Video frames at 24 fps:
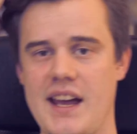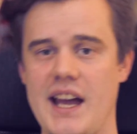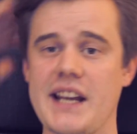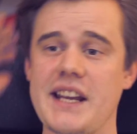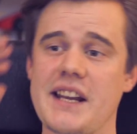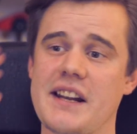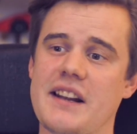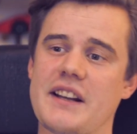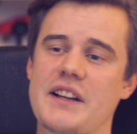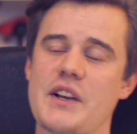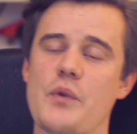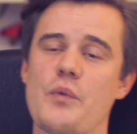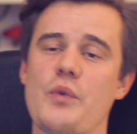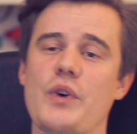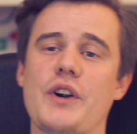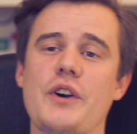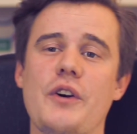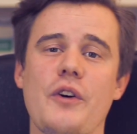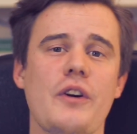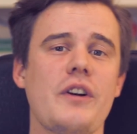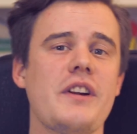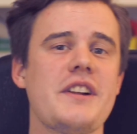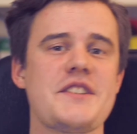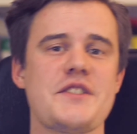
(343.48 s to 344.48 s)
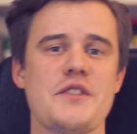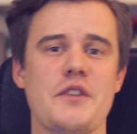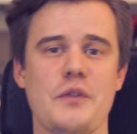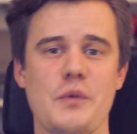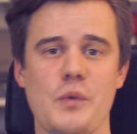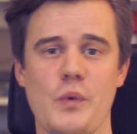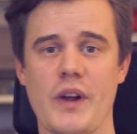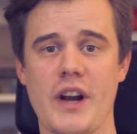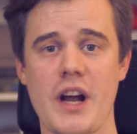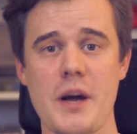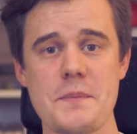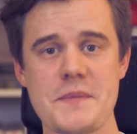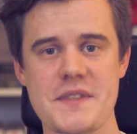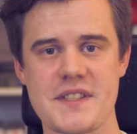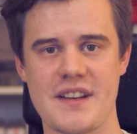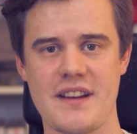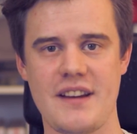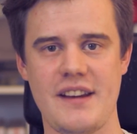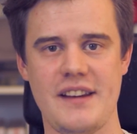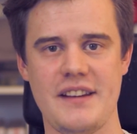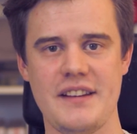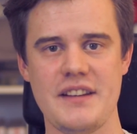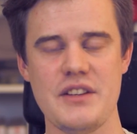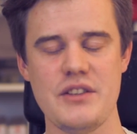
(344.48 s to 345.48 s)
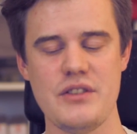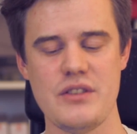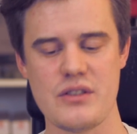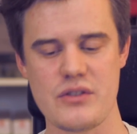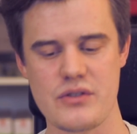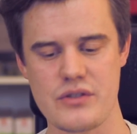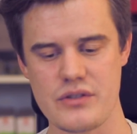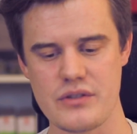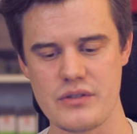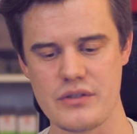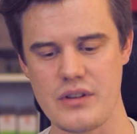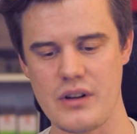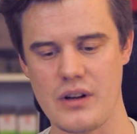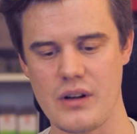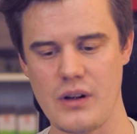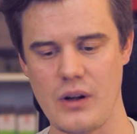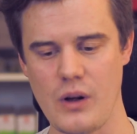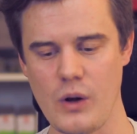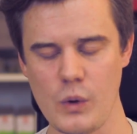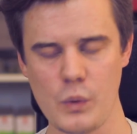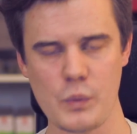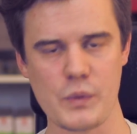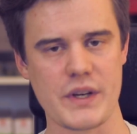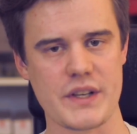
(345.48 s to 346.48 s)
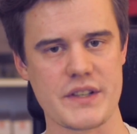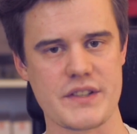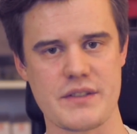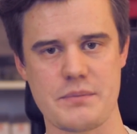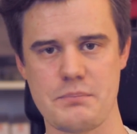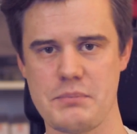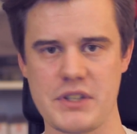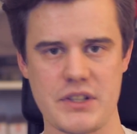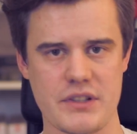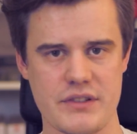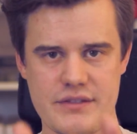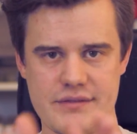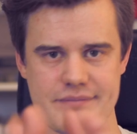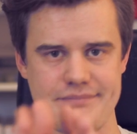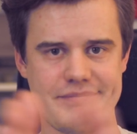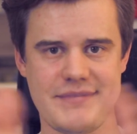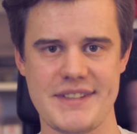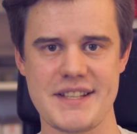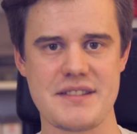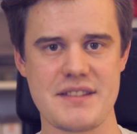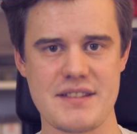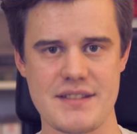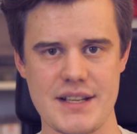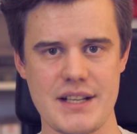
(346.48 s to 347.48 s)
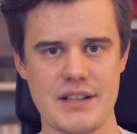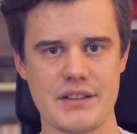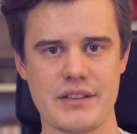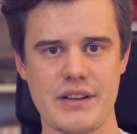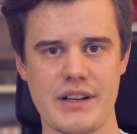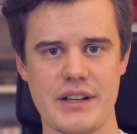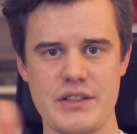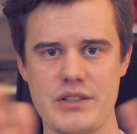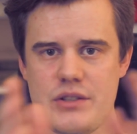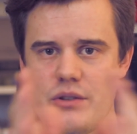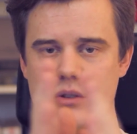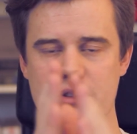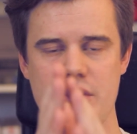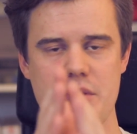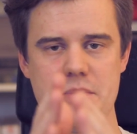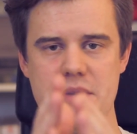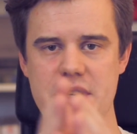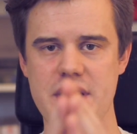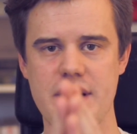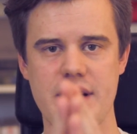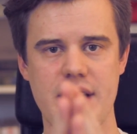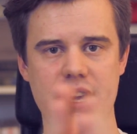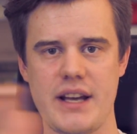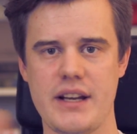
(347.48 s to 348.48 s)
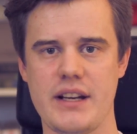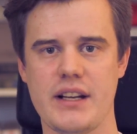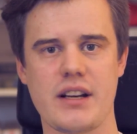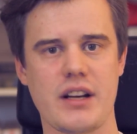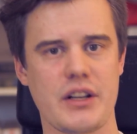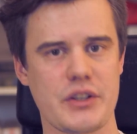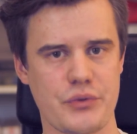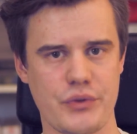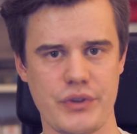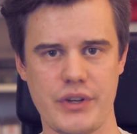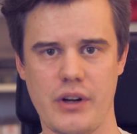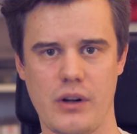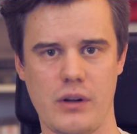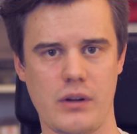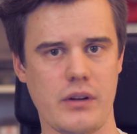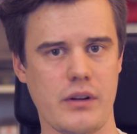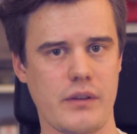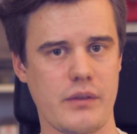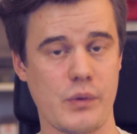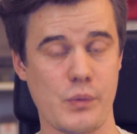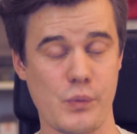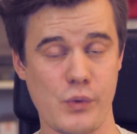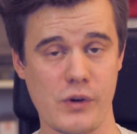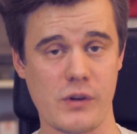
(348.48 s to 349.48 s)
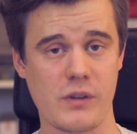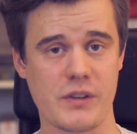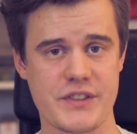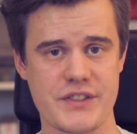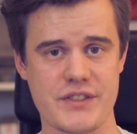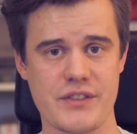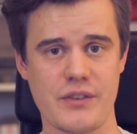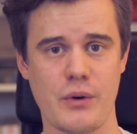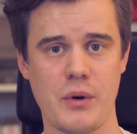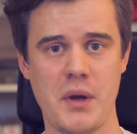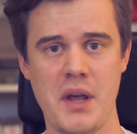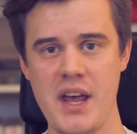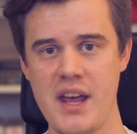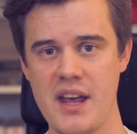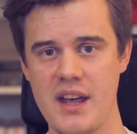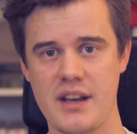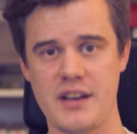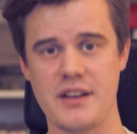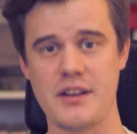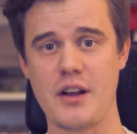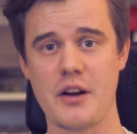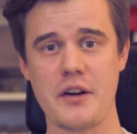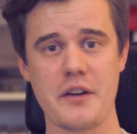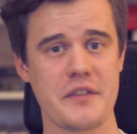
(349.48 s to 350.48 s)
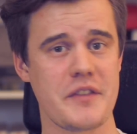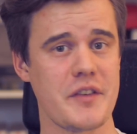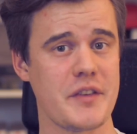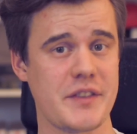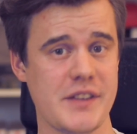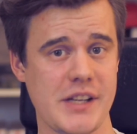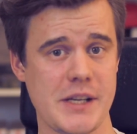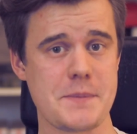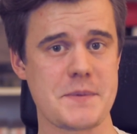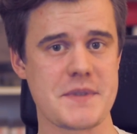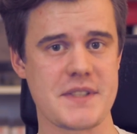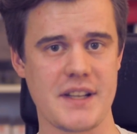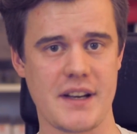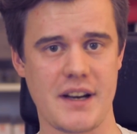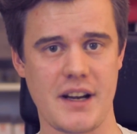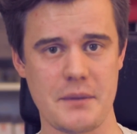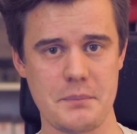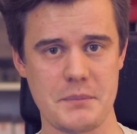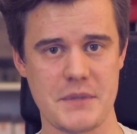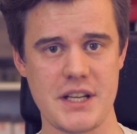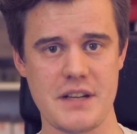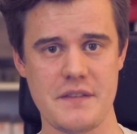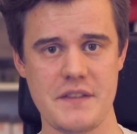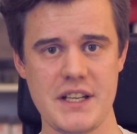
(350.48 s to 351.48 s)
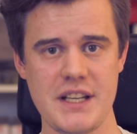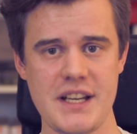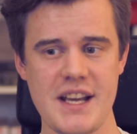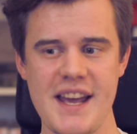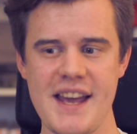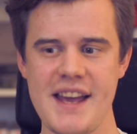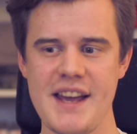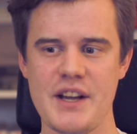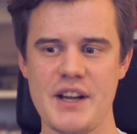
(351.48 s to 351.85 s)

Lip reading: again, like regardless of what I'm saying, you should always, because this is internet, you could be in any country in all over the world. So none of the tips that I'm giving